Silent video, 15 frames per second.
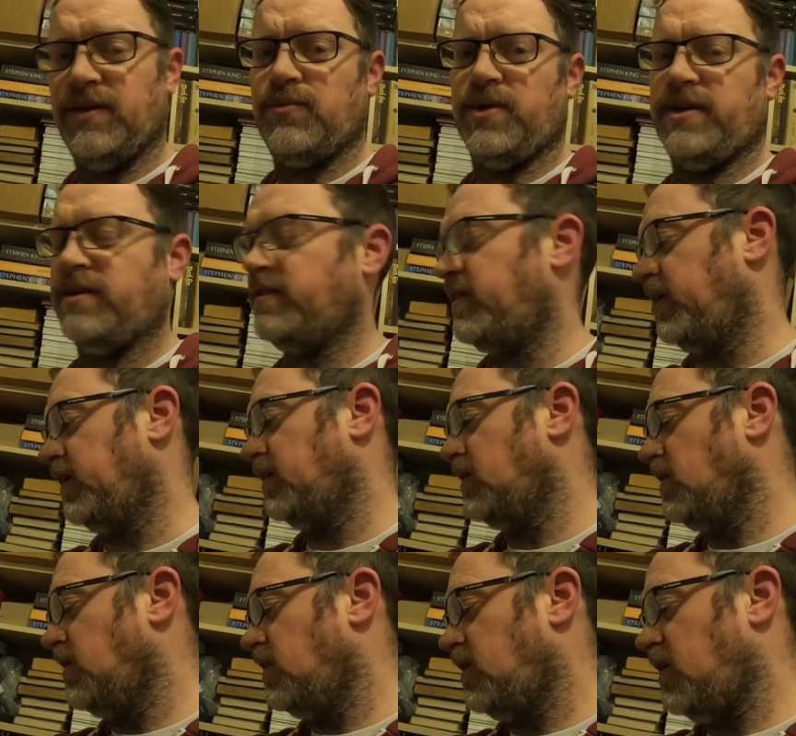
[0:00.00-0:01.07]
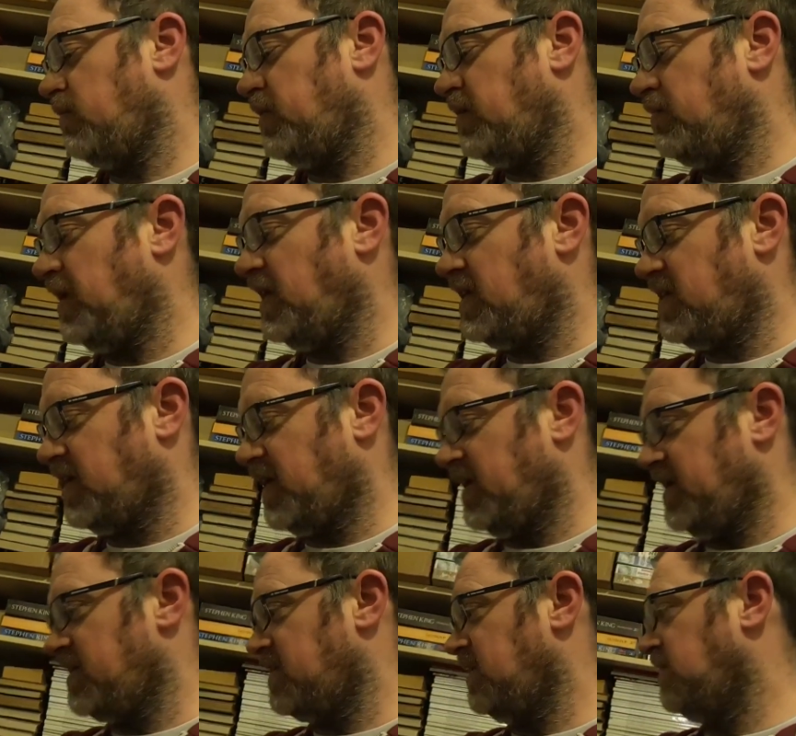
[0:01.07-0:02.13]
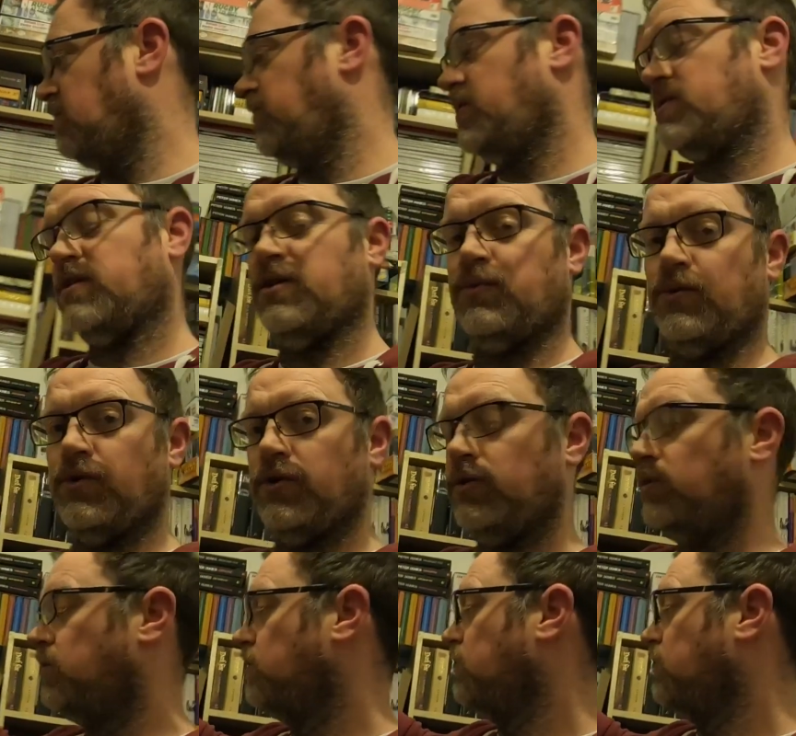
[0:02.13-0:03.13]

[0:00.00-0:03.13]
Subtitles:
one thing I've been meaning to get listed, which I will do,